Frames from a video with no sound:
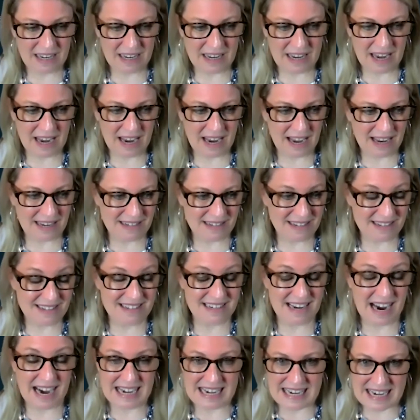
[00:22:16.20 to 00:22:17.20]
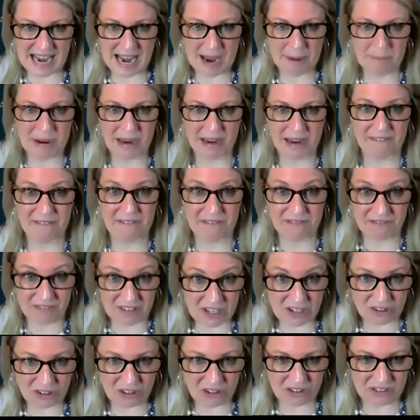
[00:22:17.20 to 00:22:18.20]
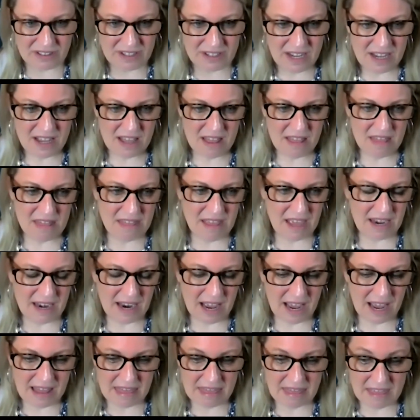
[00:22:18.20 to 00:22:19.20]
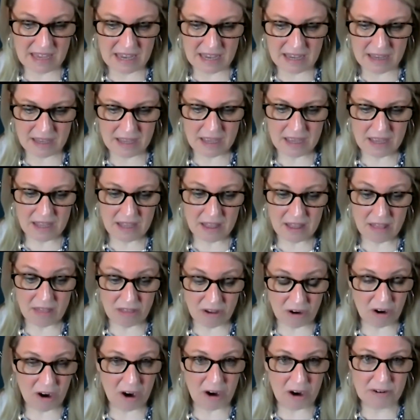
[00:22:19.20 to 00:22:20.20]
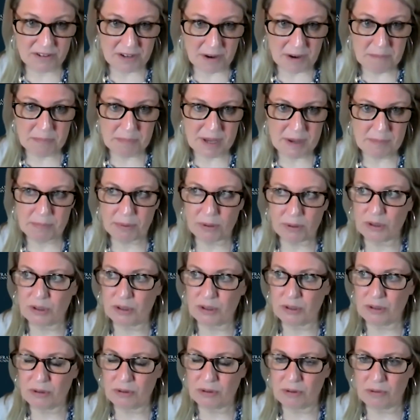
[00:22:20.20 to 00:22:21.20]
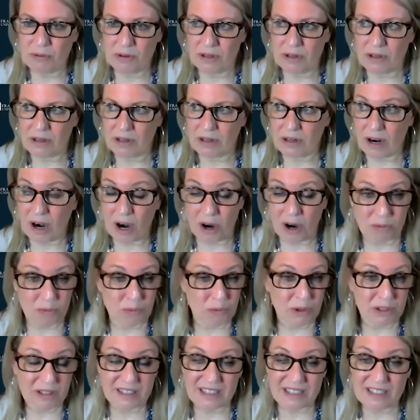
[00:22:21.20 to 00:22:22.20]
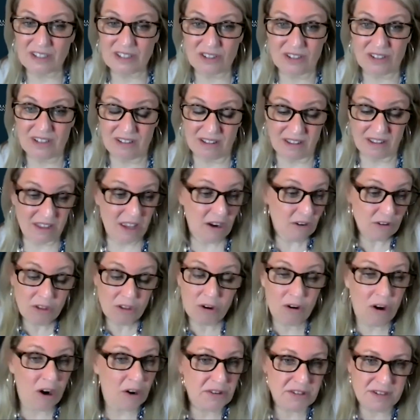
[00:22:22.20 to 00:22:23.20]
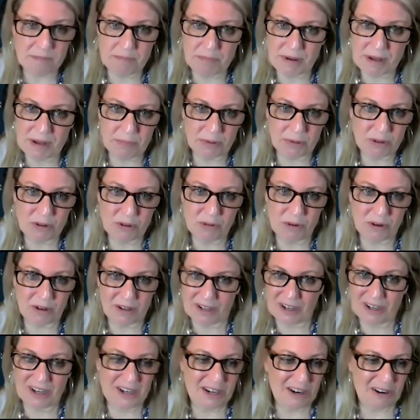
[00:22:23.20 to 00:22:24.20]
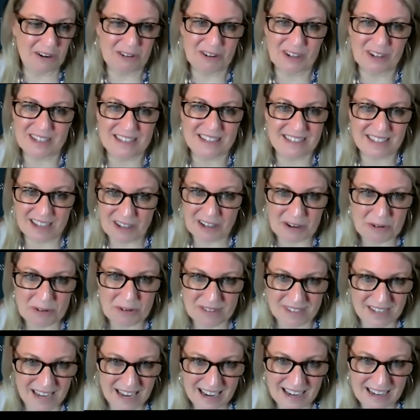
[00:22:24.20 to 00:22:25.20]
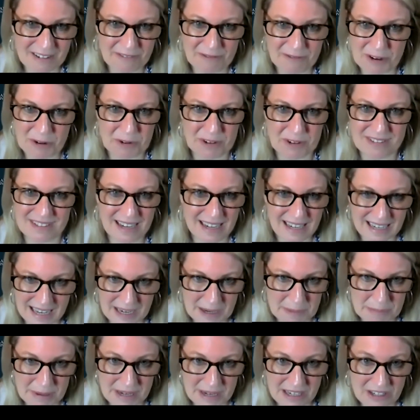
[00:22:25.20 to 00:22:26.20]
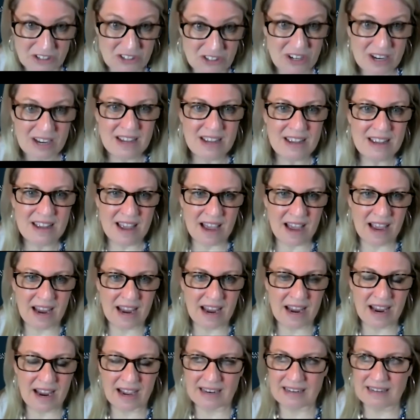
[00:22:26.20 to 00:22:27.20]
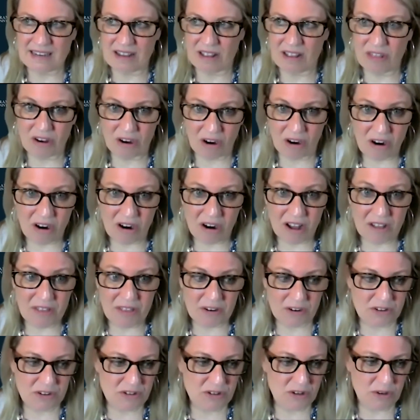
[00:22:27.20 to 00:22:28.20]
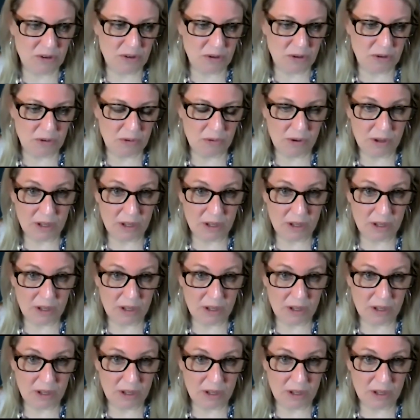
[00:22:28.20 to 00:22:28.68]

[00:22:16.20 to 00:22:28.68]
and dynamic field that I think there are some people who are really, there are some people who, could sell you sand if you were standing on a beach. And there are others who